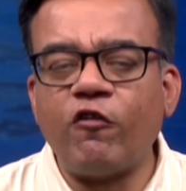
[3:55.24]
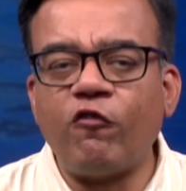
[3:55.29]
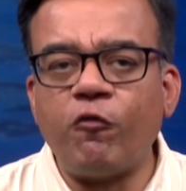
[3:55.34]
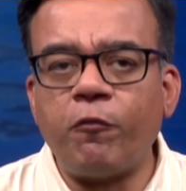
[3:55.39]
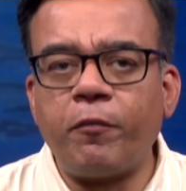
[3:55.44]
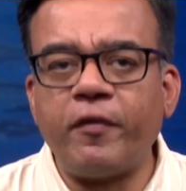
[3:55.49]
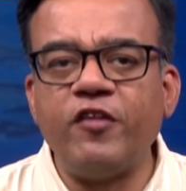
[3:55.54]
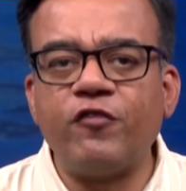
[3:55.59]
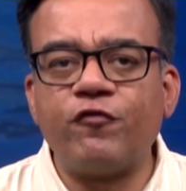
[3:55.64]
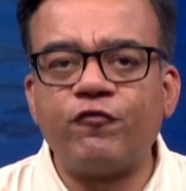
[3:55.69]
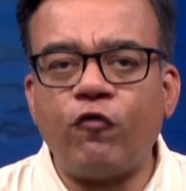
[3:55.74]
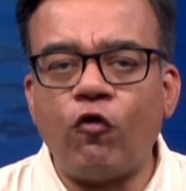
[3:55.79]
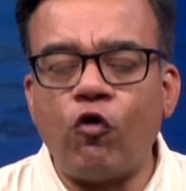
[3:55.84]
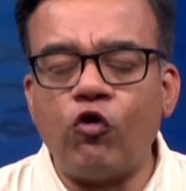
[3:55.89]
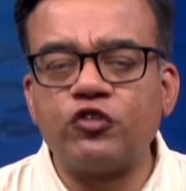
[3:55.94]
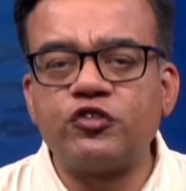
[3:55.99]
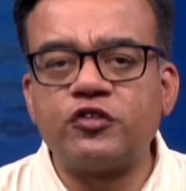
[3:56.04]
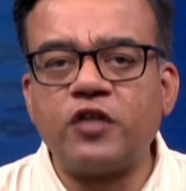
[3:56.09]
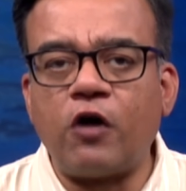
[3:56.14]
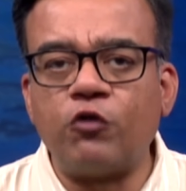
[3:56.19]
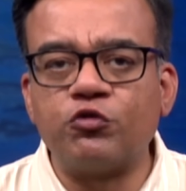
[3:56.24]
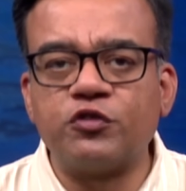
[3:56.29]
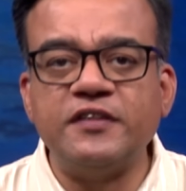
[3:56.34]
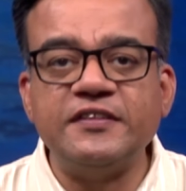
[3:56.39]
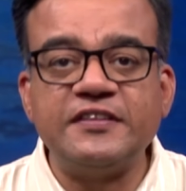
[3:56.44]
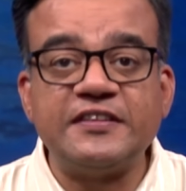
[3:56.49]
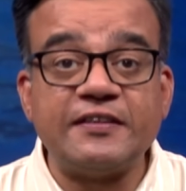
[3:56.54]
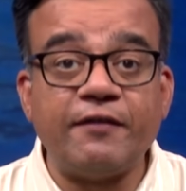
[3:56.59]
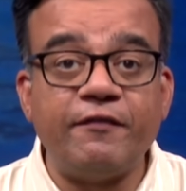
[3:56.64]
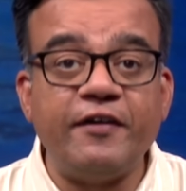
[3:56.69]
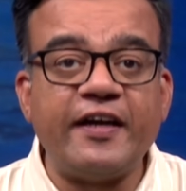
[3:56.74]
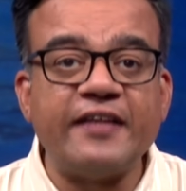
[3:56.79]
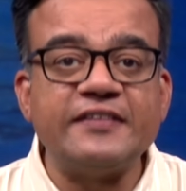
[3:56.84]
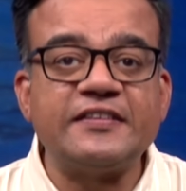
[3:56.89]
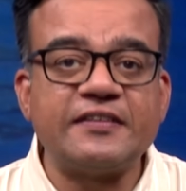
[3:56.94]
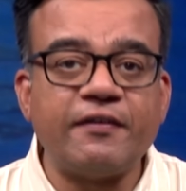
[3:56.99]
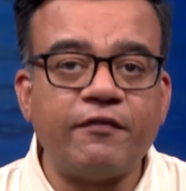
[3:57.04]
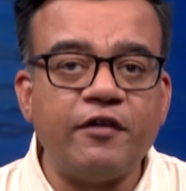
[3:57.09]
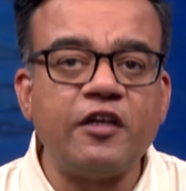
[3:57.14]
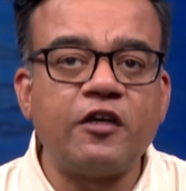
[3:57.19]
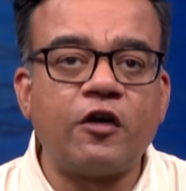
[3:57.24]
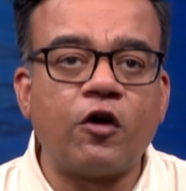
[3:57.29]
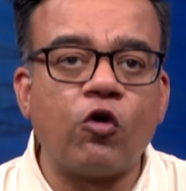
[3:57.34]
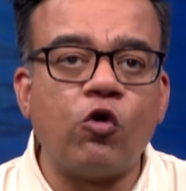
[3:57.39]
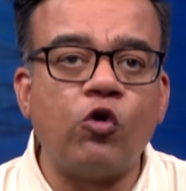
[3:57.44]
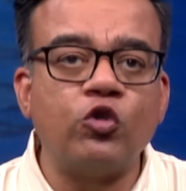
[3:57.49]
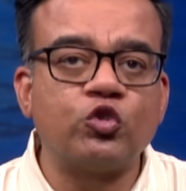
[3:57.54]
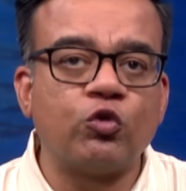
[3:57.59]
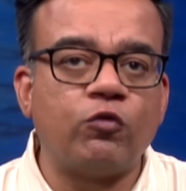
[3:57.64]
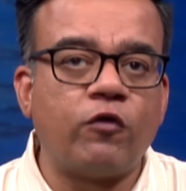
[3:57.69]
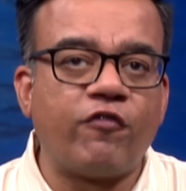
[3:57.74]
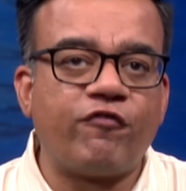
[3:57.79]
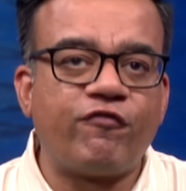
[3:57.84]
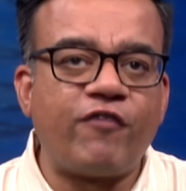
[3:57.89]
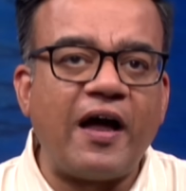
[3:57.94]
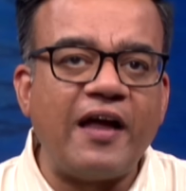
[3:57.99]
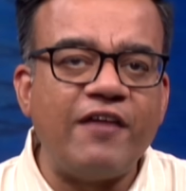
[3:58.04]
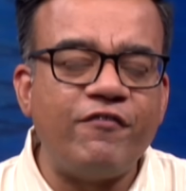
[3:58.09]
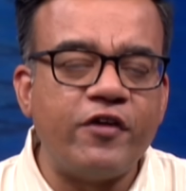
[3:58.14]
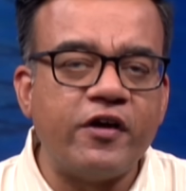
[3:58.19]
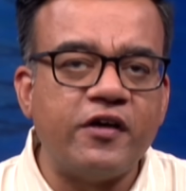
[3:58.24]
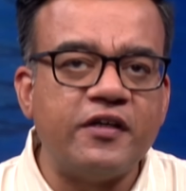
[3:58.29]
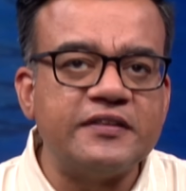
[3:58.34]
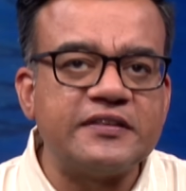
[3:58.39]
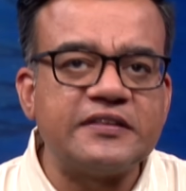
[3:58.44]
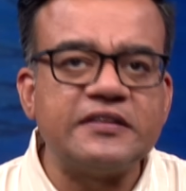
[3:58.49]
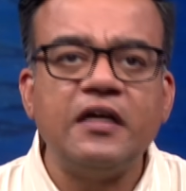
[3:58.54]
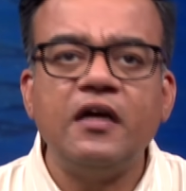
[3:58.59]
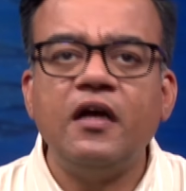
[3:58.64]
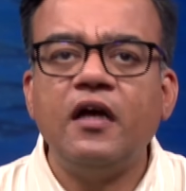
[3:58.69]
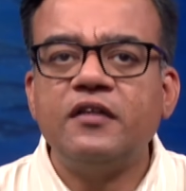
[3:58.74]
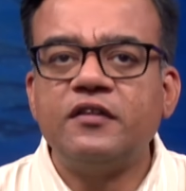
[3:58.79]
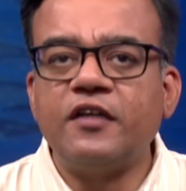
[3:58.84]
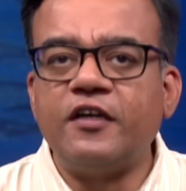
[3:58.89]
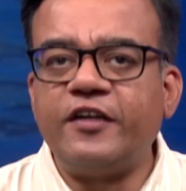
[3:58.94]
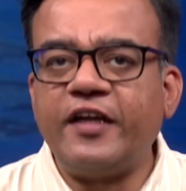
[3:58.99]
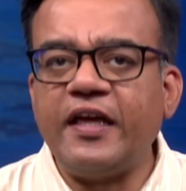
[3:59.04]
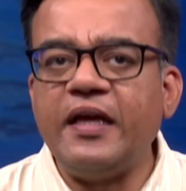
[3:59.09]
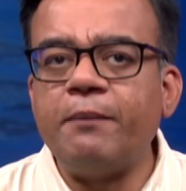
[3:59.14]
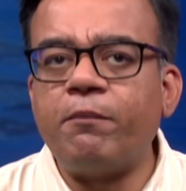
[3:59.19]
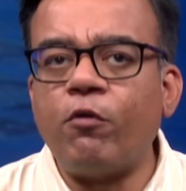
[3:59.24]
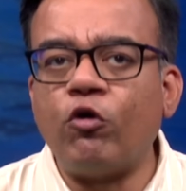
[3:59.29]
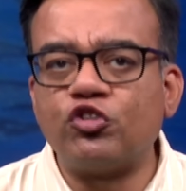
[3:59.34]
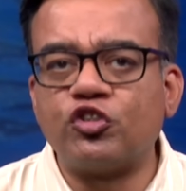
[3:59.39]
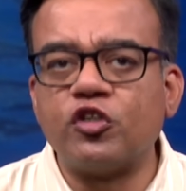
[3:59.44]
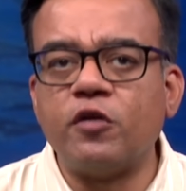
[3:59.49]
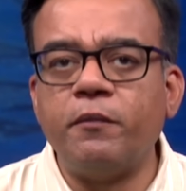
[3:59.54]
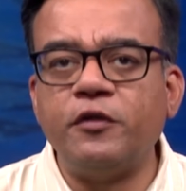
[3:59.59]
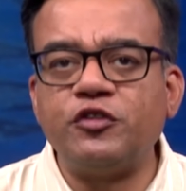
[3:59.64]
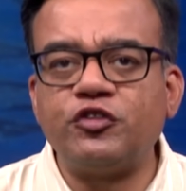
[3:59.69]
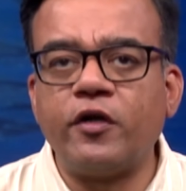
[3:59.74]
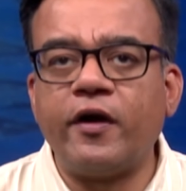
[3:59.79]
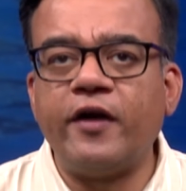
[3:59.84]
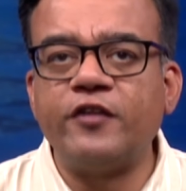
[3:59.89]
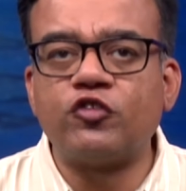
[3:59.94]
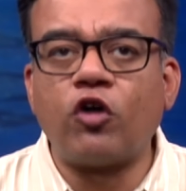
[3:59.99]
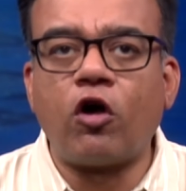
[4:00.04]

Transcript: of rupees 4,077 crores over 5 years, the Deep Ocean Mission is